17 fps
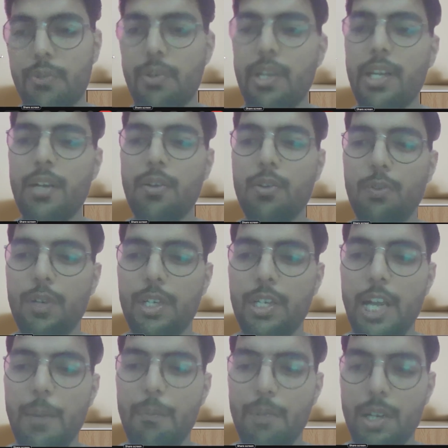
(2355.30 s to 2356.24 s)
so you can go with
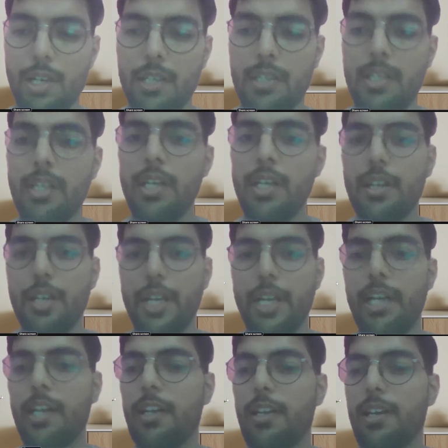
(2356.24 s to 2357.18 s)
Lambda,
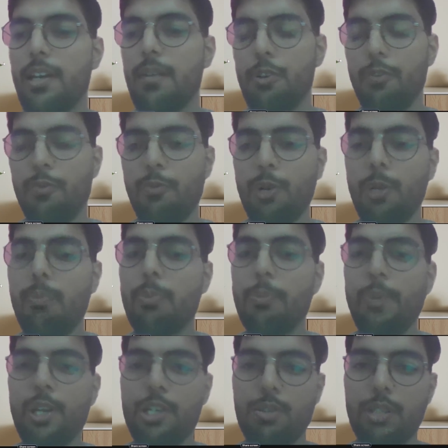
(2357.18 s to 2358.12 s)
right? We've got
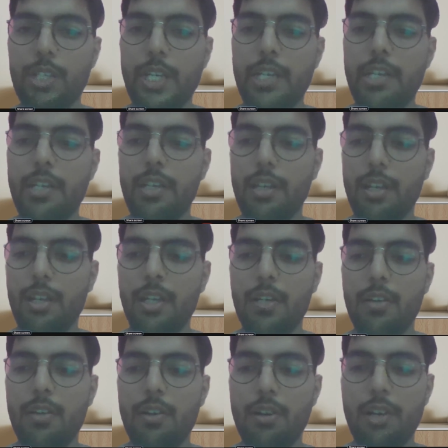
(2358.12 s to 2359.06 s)
to make sure that
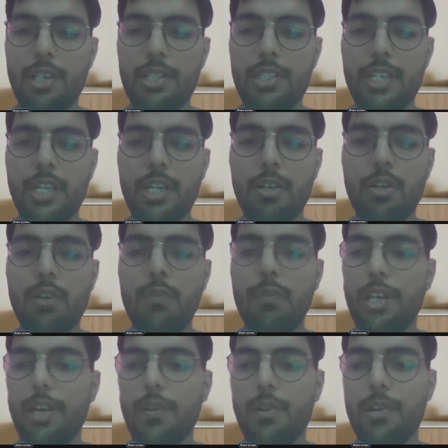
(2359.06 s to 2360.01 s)
on a single account
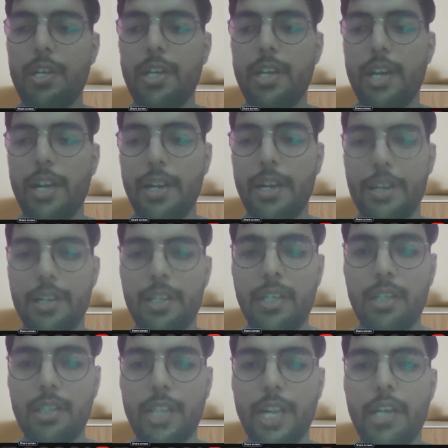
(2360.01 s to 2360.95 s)
we have only
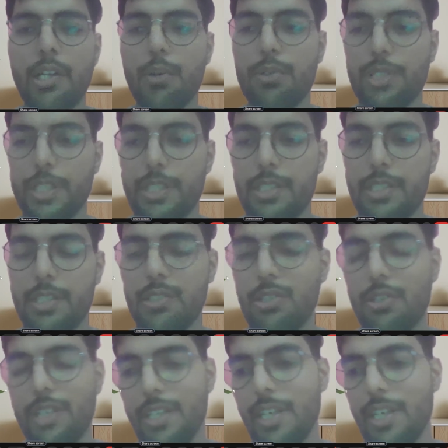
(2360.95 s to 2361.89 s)
10,000.
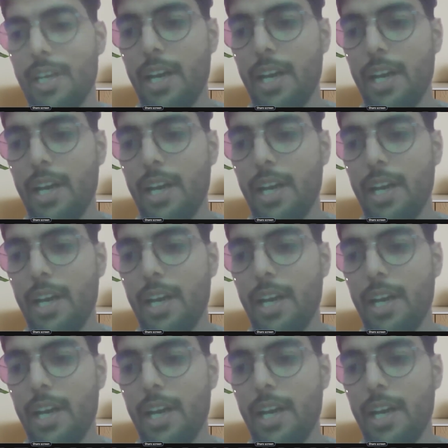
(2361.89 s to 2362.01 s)
Sorry,